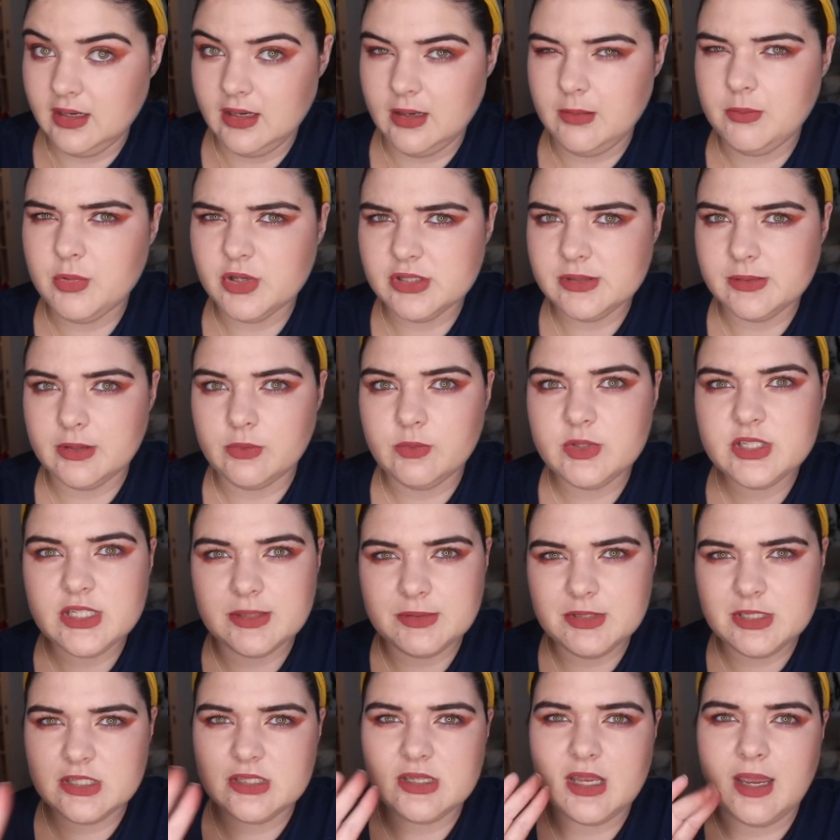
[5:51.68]
in Brisbane, which I'm
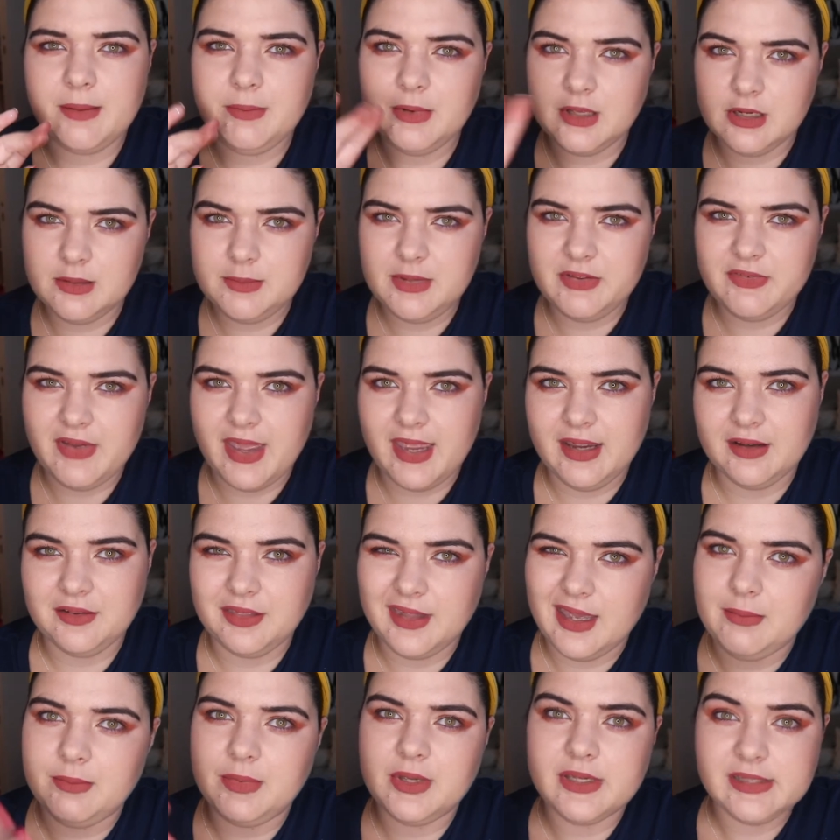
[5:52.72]
going to be vague on
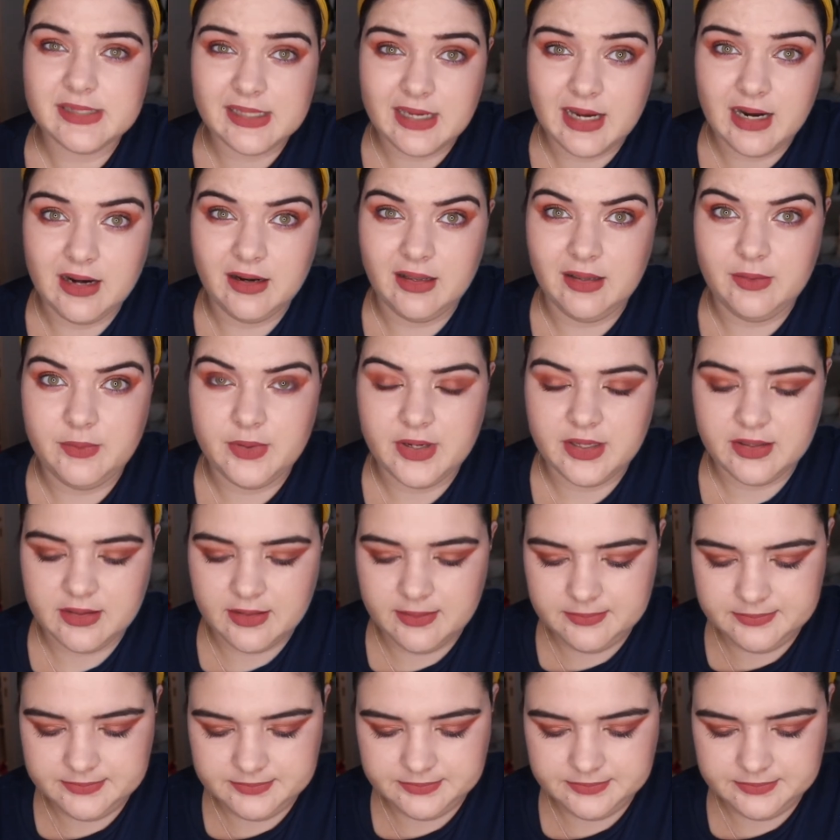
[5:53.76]
that because I currently work there.